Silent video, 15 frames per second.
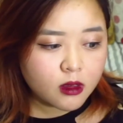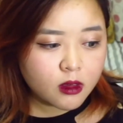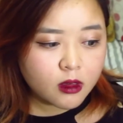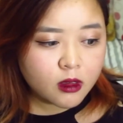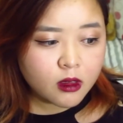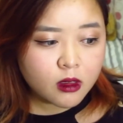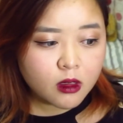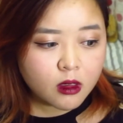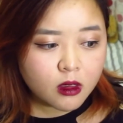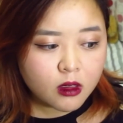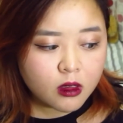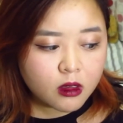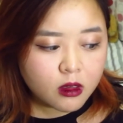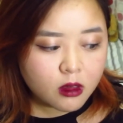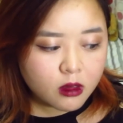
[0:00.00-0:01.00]

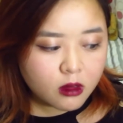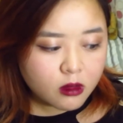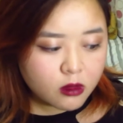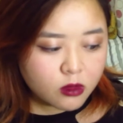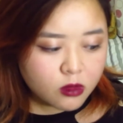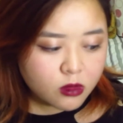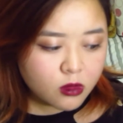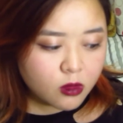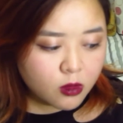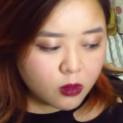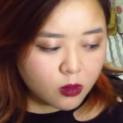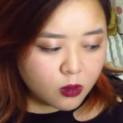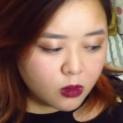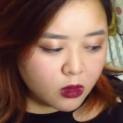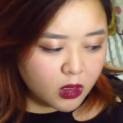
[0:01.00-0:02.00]
Uh, so
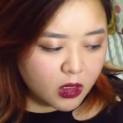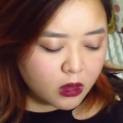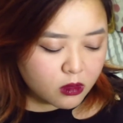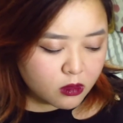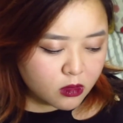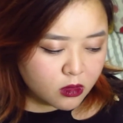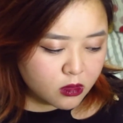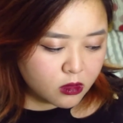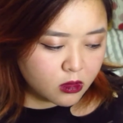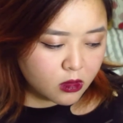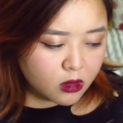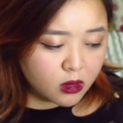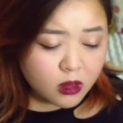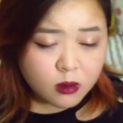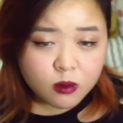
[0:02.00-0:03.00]
what else?
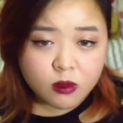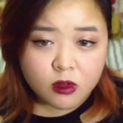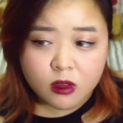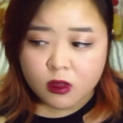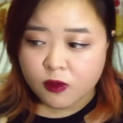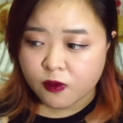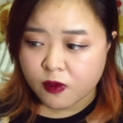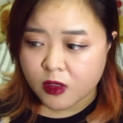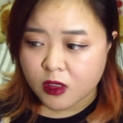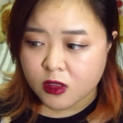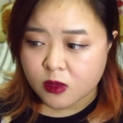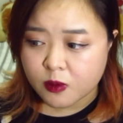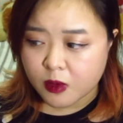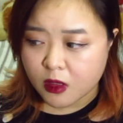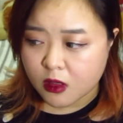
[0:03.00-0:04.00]
And I'm not afraid
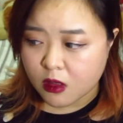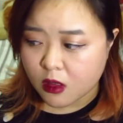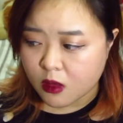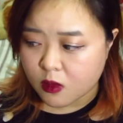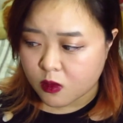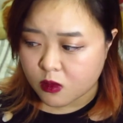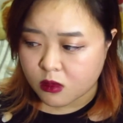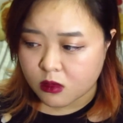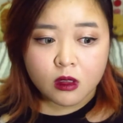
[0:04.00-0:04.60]
to be alone.